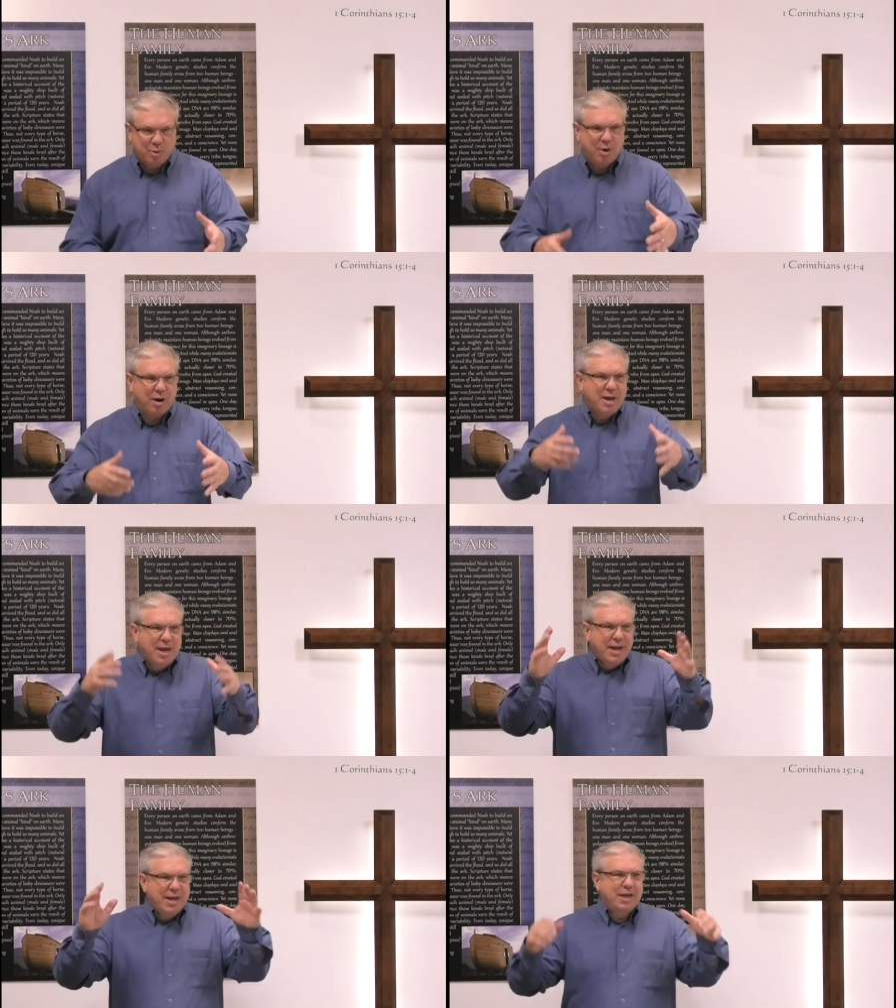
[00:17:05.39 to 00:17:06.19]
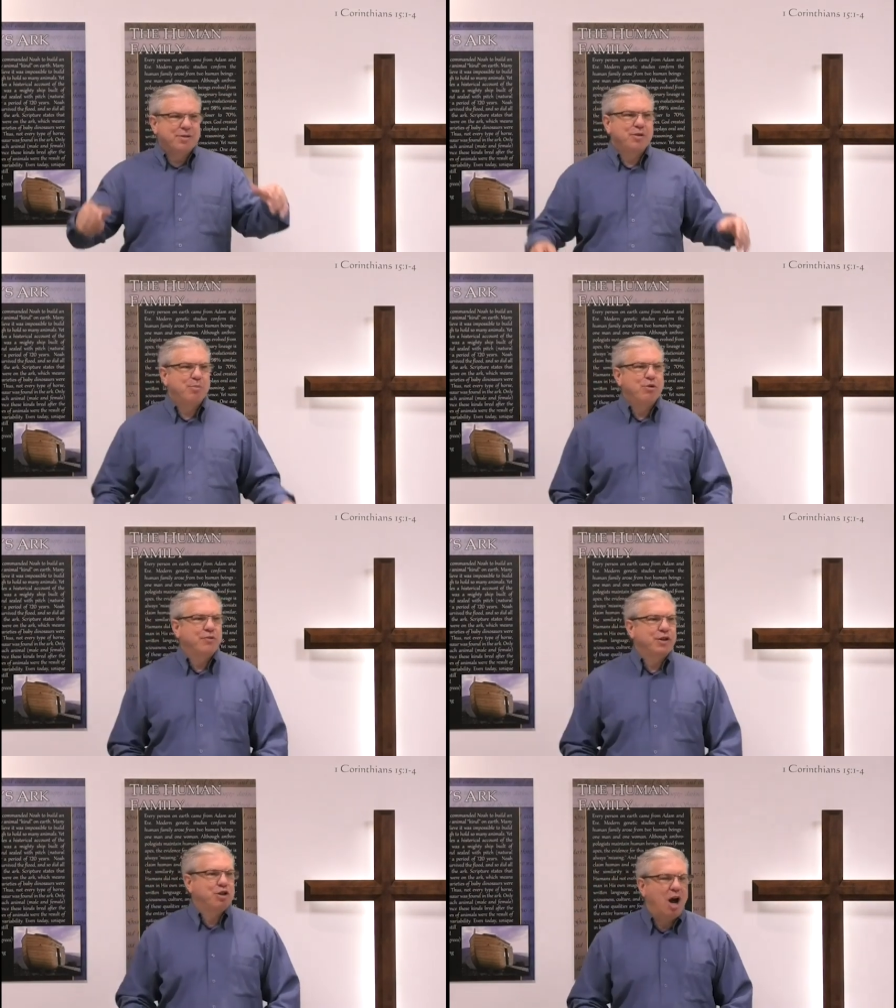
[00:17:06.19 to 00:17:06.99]
who are into the
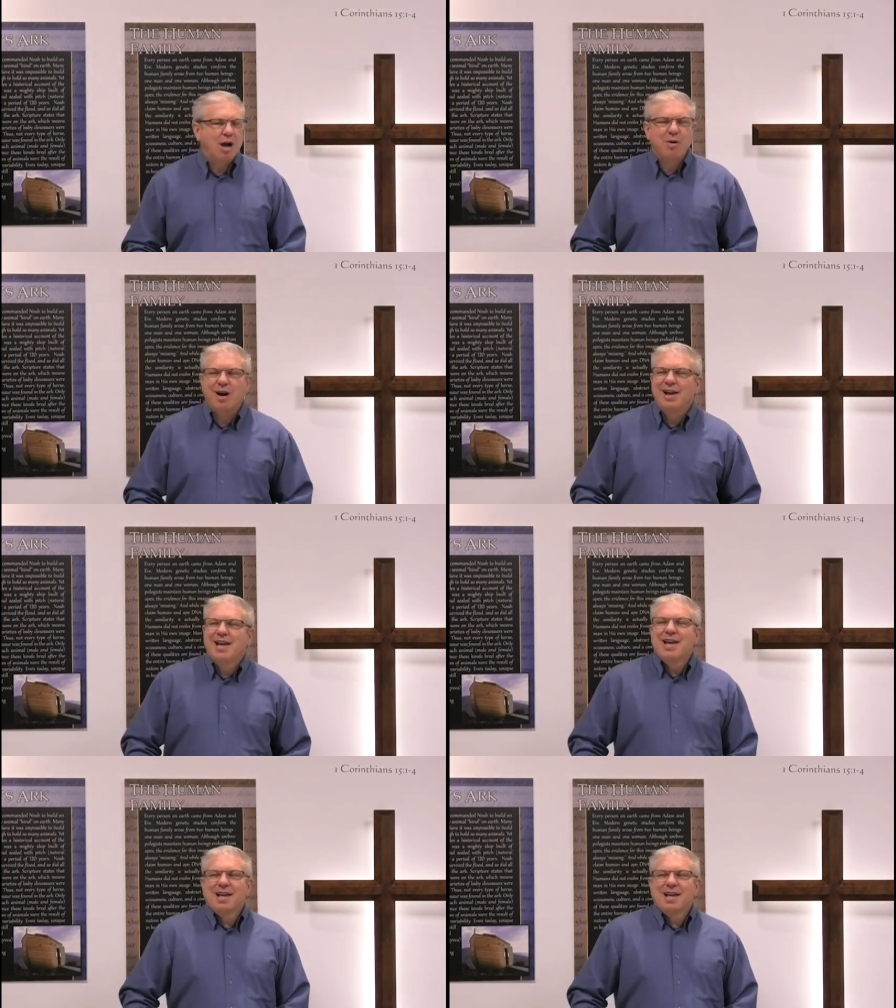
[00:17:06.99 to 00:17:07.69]
movie genre.